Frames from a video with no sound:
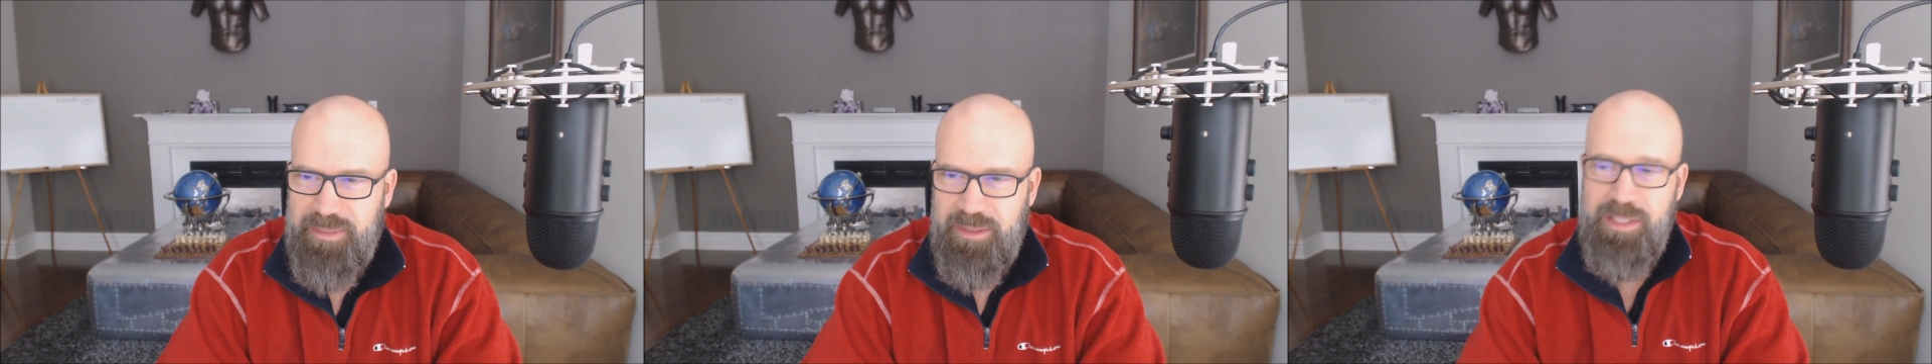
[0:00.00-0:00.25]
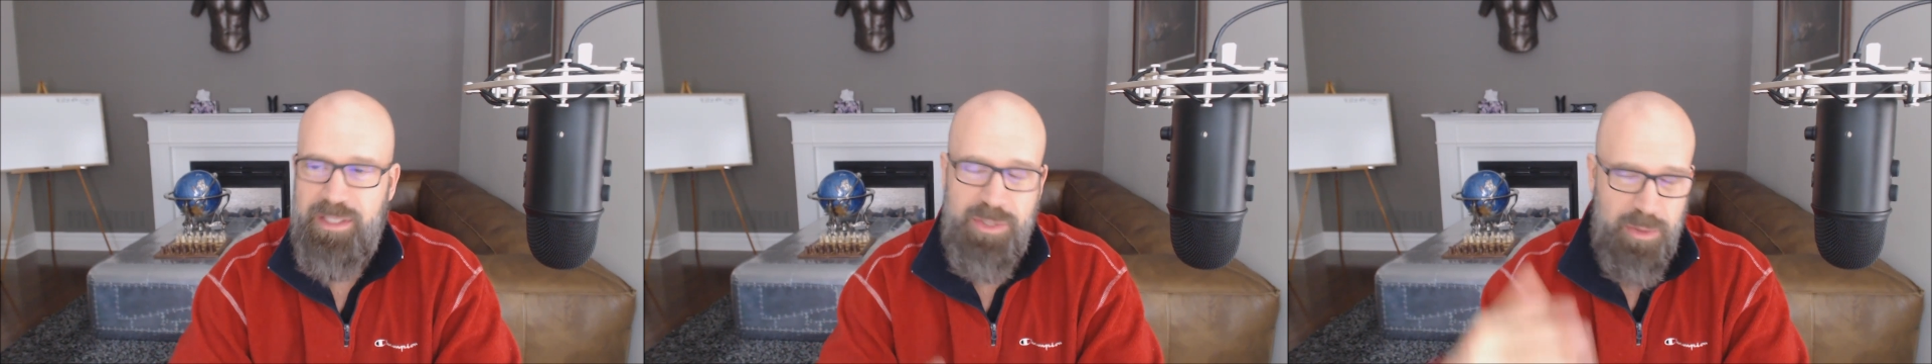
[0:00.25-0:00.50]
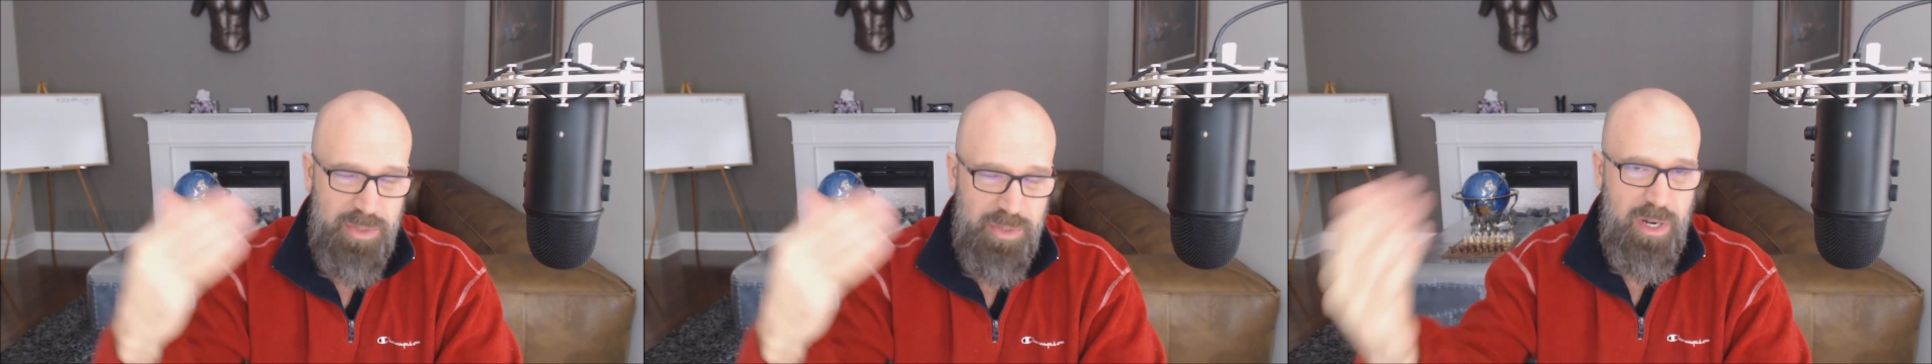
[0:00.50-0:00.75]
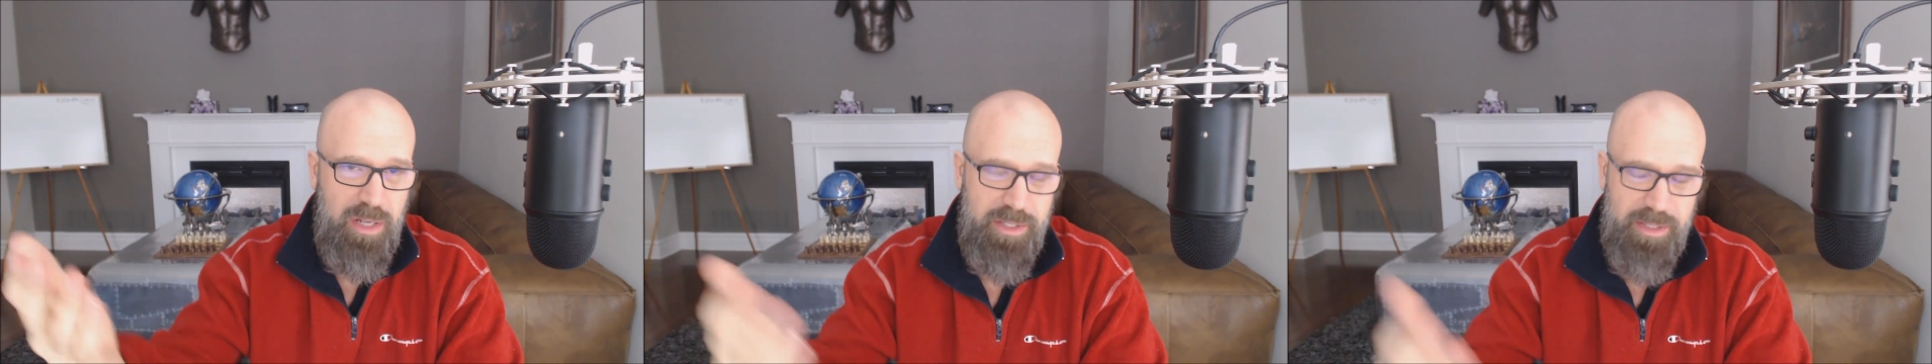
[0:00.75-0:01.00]
okay, so he's
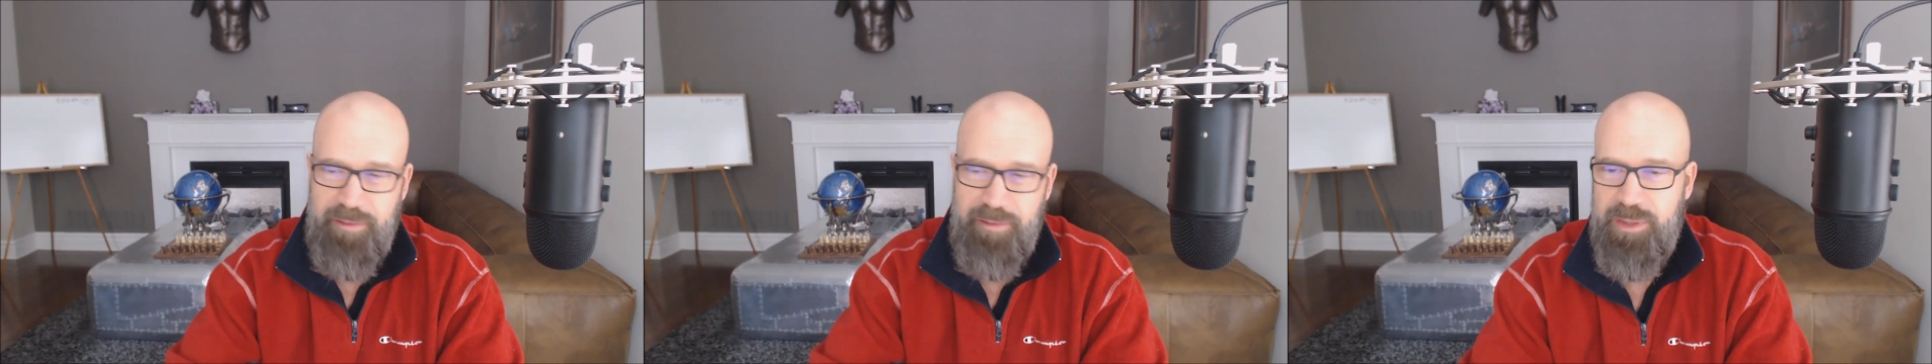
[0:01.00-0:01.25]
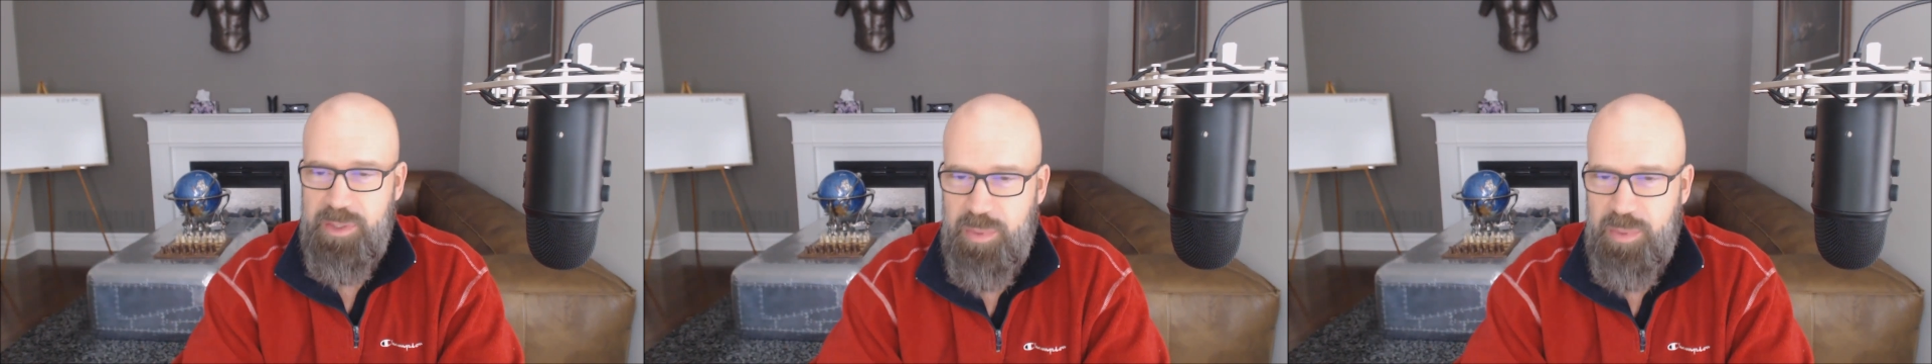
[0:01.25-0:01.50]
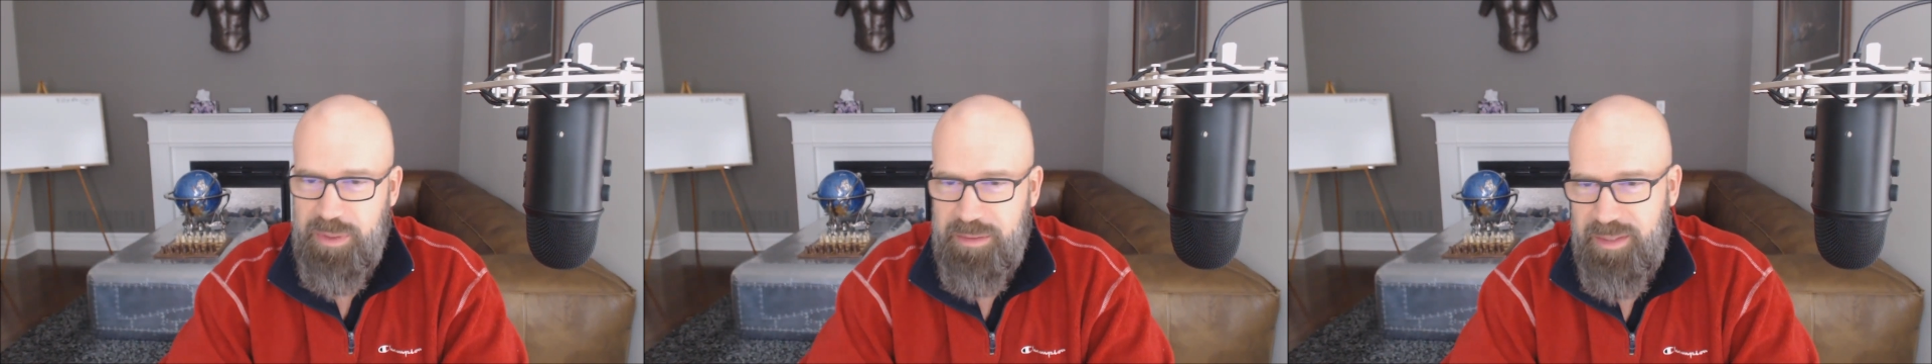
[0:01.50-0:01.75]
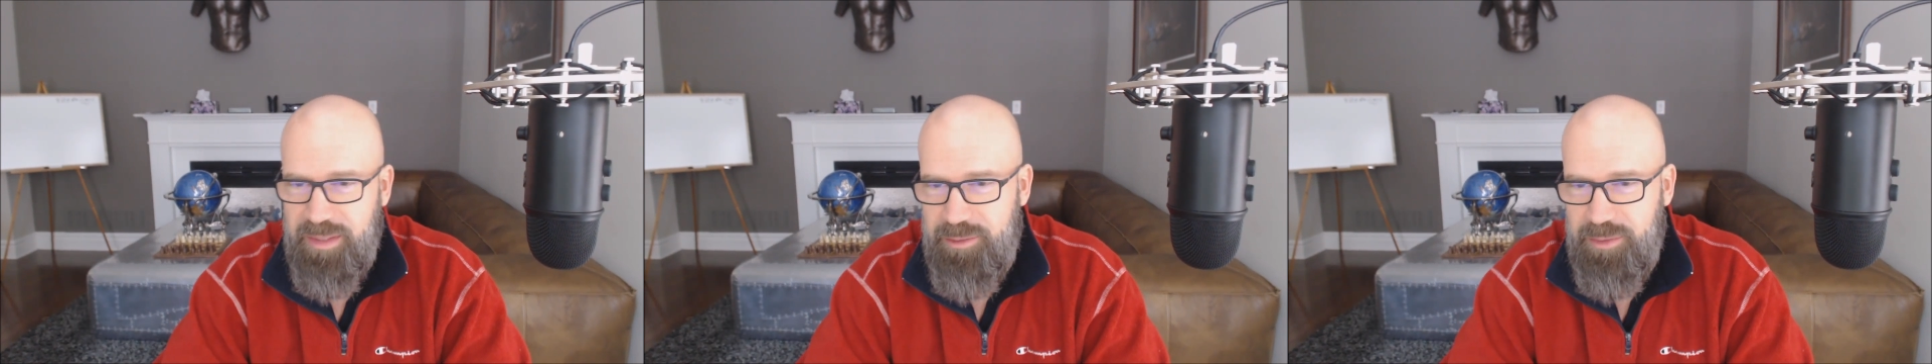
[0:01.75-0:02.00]
called it off at this
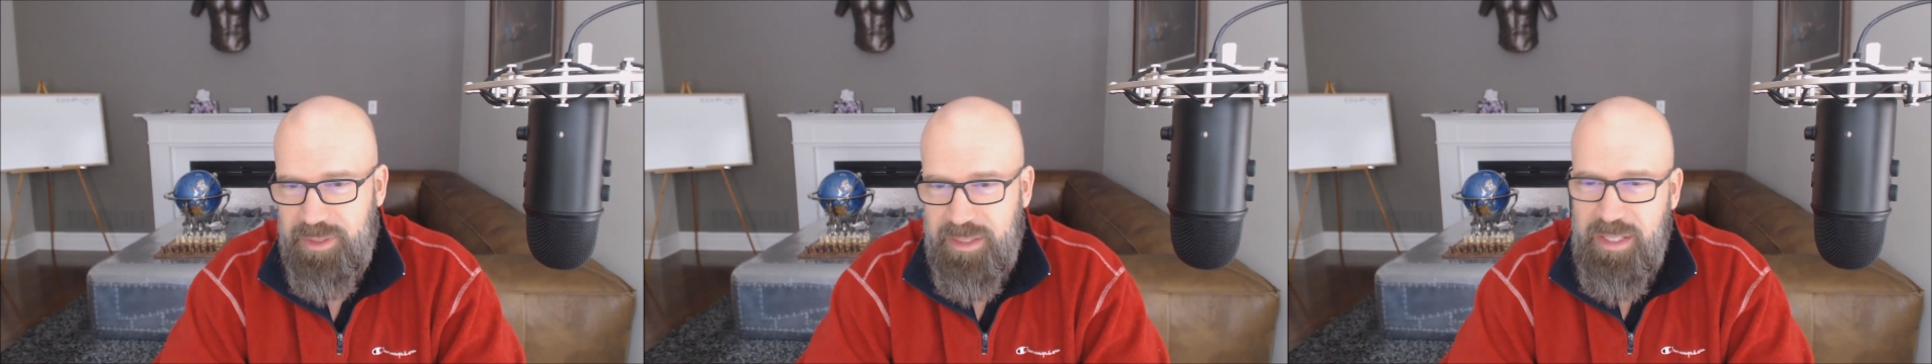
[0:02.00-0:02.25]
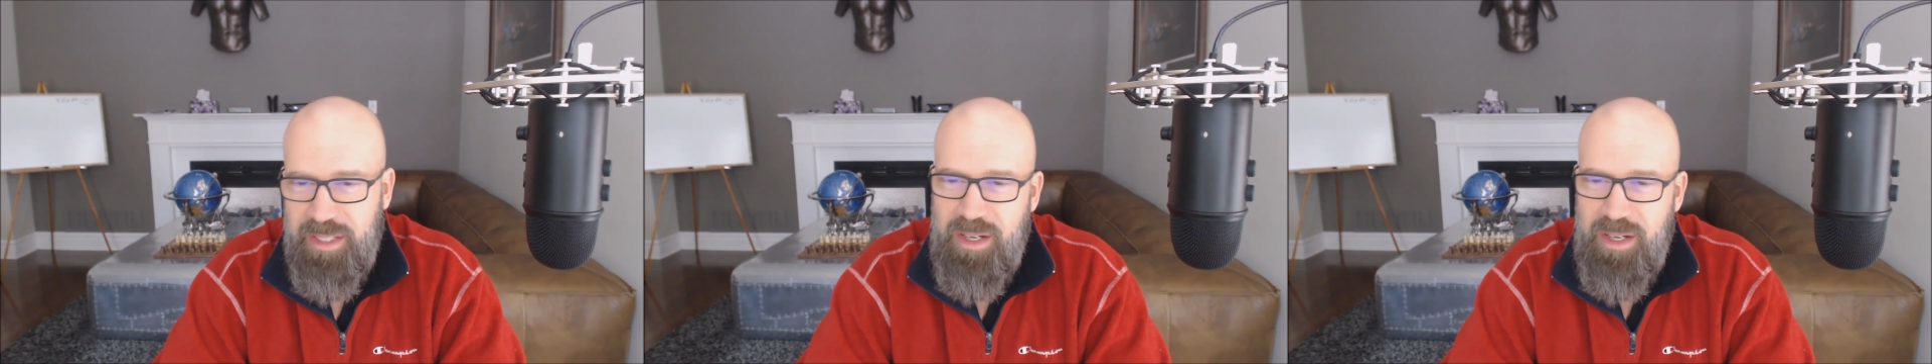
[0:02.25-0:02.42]
point, thankfully.